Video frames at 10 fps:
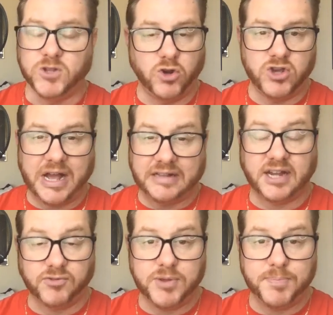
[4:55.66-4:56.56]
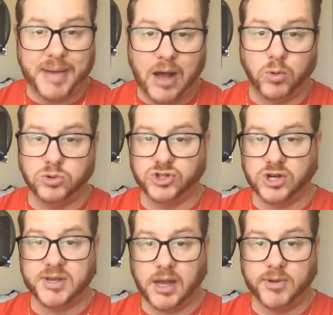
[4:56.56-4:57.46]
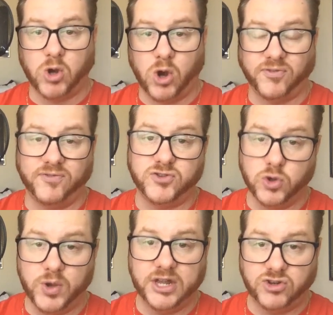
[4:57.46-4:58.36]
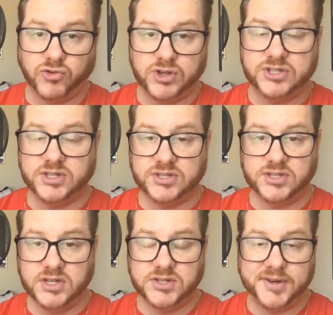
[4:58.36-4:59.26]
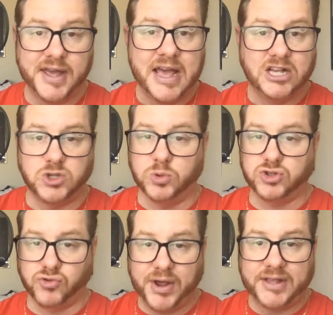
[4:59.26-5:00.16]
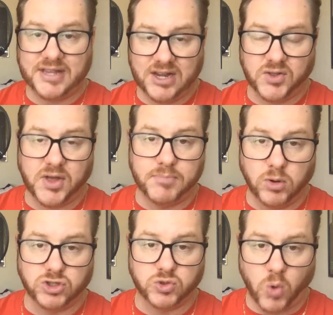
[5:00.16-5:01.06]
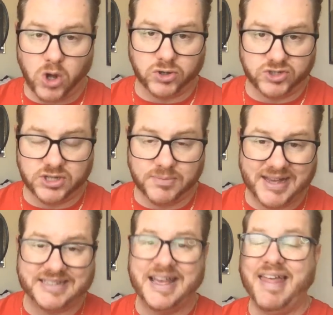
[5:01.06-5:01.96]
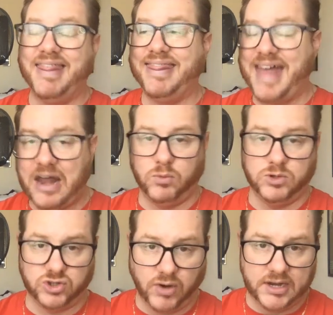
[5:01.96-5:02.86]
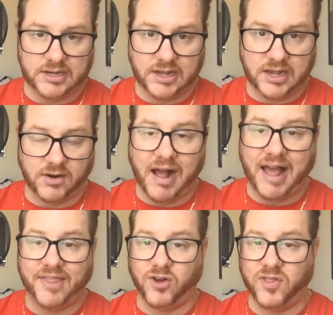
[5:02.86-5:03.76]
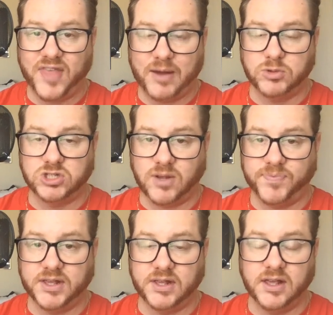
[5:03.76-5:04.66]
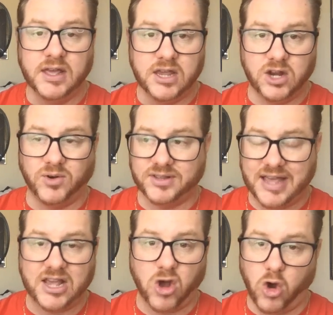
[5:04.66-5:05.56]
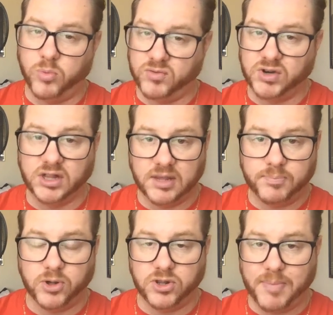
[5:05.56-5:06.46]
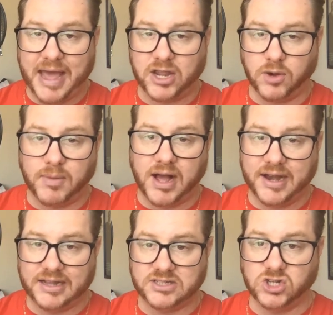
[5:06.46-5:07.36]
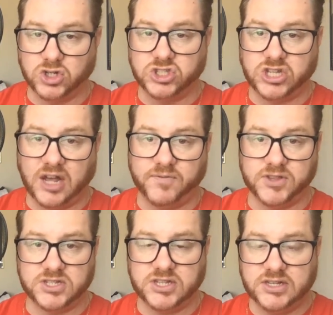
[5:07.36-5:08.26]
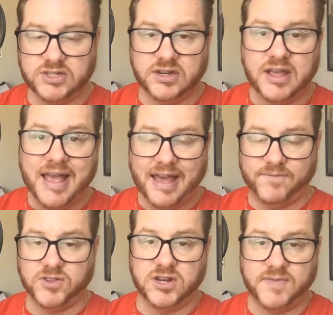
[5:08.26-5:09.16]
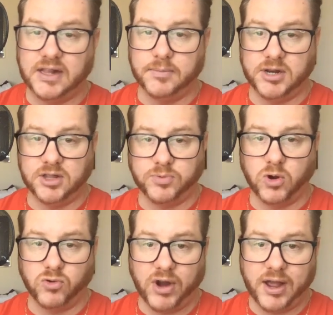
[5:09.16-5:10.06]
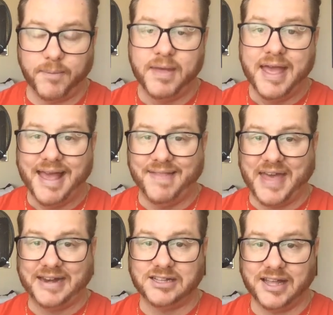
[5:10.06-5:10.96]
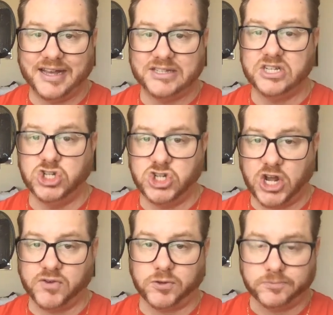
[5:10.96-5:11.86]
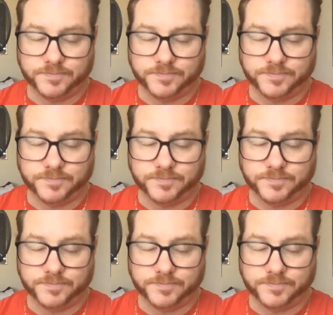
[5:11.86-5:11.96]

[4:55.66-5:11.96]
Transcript: You got Tyreen Powell, who's going to be coming off of 2 injuries this season. So it's great to hear that Moses Walker's in the mix. That was great to hear. thought that was something, to take home and really put in the back of your mind as a good sign for the season and for the development of the program and that class in general.